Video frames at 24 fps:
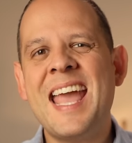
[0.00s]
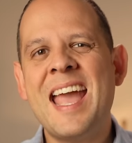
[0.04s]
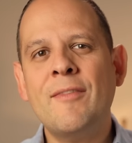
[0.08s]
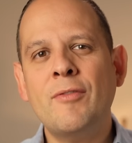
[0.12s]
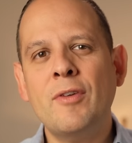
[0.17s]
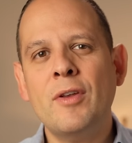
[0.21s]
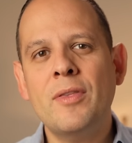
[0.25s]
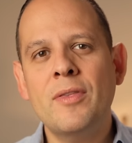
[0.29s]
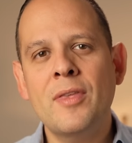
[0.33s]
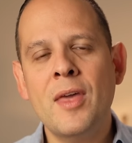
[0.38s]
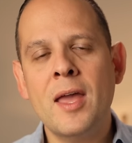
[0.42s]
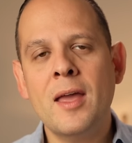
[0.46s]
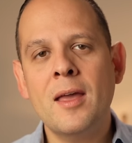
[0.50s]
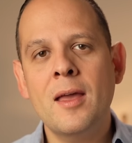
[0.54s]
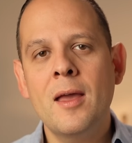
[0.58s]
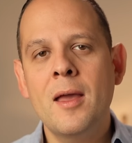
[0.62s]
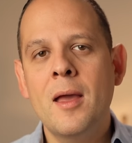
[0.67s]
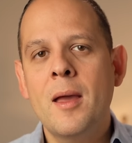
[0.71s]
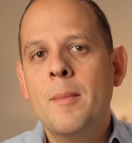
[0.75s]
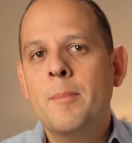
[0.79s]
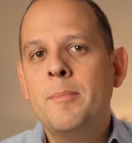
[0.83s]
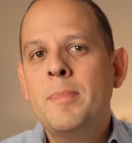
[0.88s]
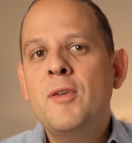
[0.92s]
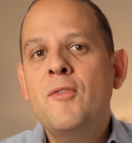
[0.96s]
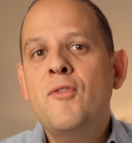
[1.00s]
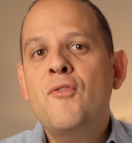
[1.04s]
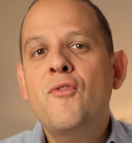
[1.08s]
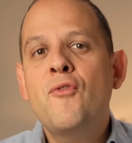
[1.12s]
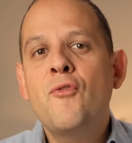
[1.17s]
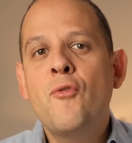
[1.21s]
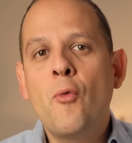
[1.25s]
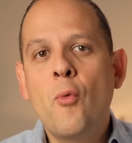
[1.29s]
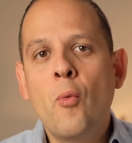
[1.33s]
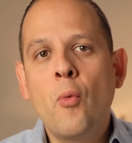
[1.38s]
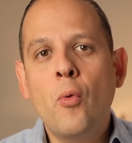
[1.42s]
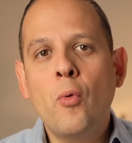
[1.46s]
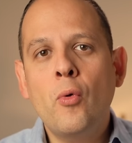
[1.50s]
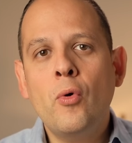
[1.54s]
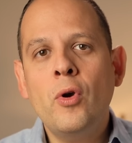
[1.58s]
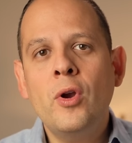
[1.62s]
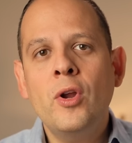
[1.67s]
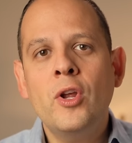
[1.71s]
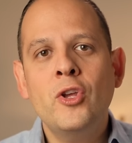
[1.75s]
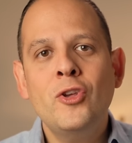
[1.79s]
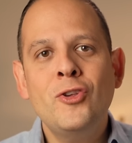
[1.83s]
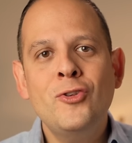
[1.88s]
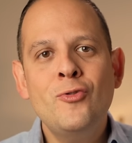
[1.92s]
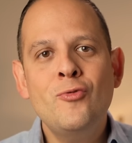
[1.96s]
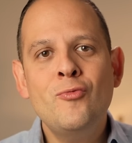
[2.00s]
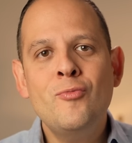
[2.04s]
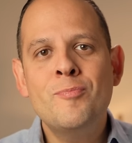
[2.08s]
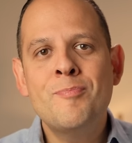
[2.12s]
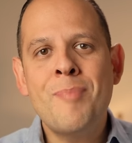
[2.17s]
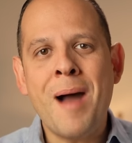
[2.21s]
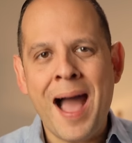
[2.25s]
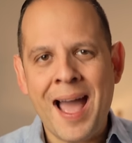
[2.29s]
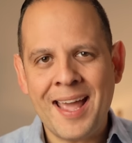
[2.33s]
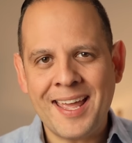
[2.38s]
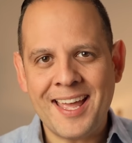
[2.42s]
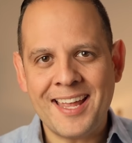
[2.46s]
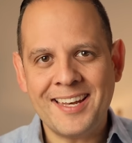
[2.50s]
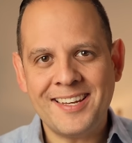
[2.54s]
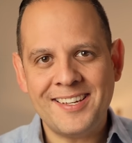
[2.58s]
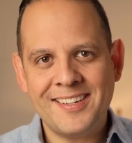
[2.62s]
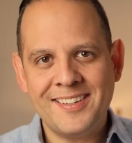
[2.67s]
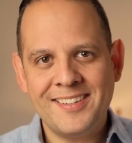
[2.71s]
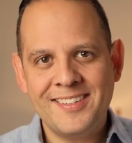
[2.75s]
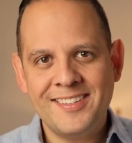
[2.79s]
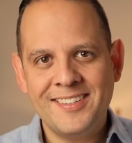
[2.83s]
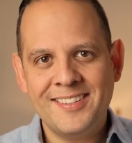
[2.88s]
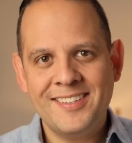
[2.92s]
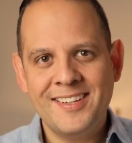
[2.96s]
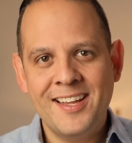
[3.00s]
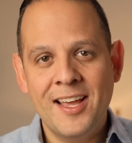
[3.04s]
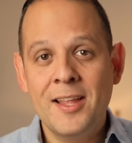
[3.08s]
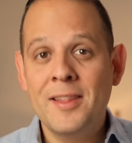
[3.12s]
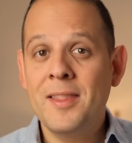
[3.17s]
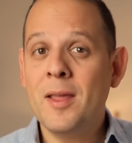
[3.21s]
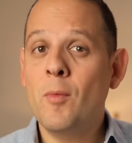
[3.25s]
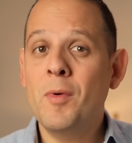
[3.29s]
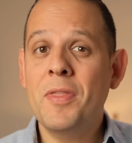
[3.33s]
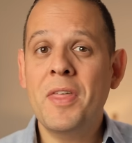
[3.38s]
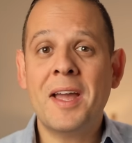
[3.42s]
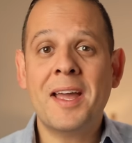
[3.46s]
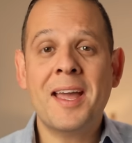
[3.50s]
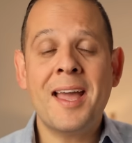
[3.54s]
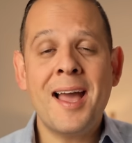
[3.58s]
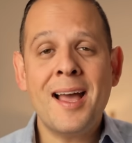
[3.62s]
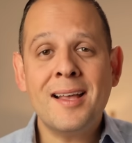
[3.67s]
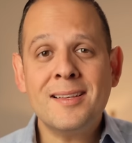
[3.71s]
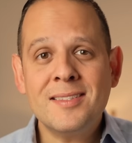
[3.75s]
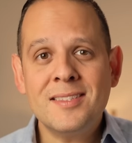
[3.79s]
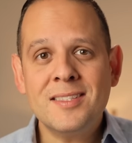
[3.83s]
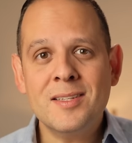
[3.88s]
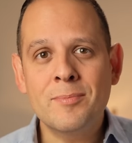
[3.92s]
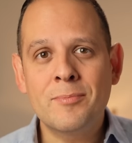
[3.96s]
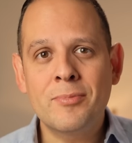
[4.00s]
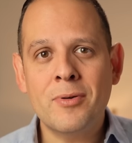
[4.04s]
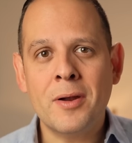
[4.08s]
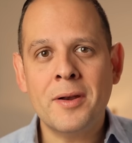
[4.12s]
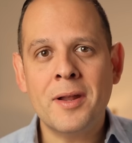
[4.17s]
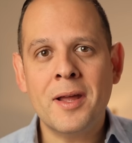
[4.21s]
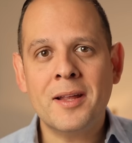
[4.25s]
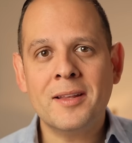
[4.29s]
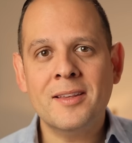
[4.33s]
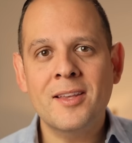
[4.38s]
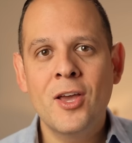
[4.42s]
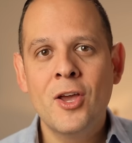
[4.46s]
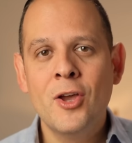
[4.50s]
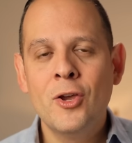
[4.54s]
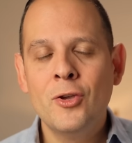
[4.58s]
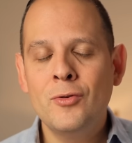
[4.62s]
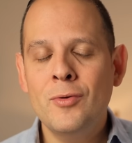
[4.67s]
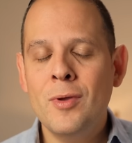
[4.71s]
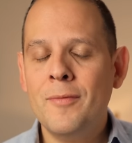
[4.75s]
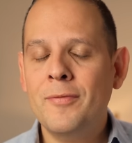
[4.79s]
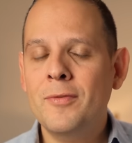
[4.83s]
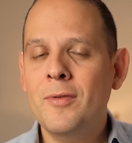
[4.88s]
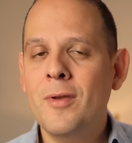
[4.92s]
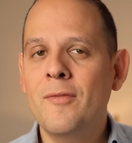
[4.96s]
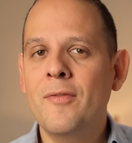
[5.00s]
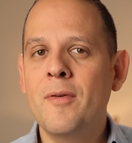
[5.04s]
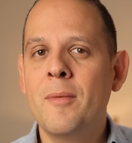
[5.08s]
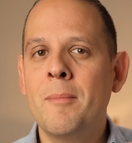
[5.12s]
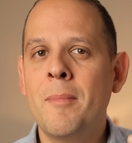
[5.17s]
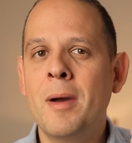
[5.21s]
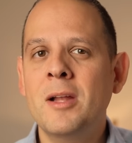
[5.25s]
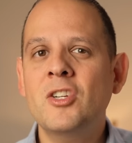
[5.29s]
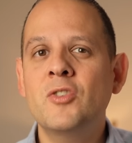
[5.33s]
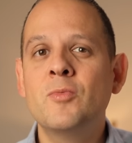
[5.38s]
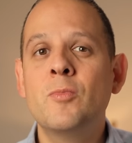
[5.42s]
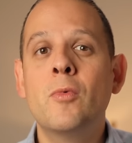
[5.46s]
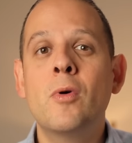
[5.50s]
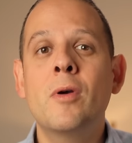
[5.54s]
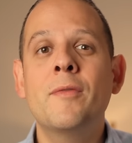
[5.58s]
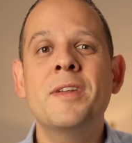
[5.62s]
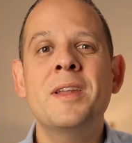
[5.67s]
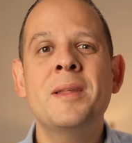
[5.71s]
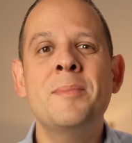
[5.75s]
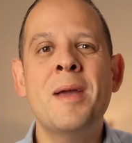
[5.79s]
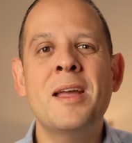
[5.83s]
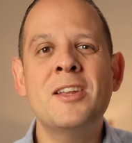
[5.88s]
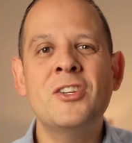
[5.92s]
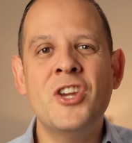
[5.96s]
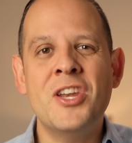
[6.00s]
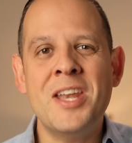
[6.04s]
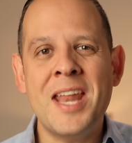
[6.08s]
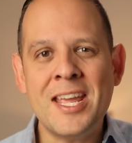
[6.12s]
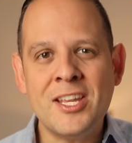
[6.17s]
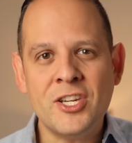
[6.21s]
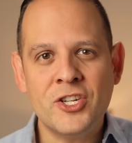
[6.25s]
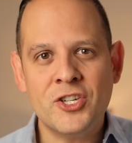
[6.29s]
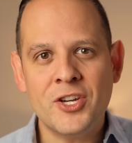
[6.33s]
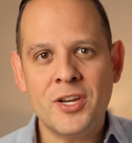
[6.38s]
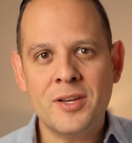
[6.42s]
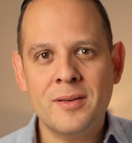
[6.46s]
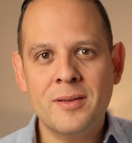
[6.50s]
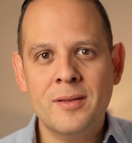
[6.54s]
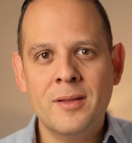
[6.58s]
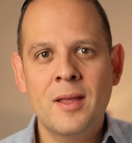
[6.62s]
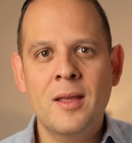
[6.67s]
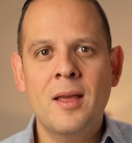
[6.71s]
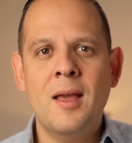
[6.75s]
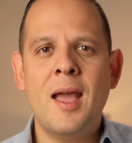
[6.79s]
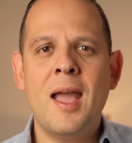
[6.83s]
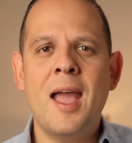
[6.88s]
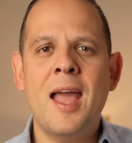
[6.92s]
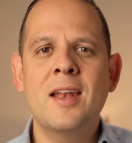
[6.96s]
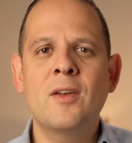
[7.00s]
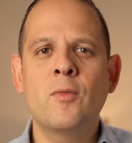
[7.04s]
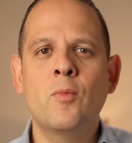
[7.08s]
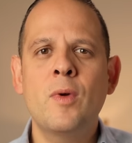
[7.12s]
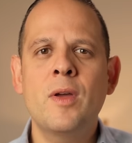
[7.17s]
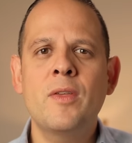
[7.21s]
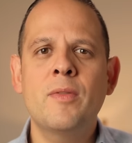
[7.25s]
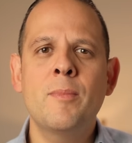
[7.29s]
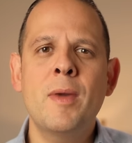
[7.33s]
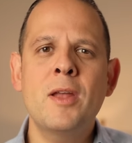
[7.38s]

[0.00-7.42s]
everything before you buy it. Now, with a custom product, you have to have much more of an imagination. And with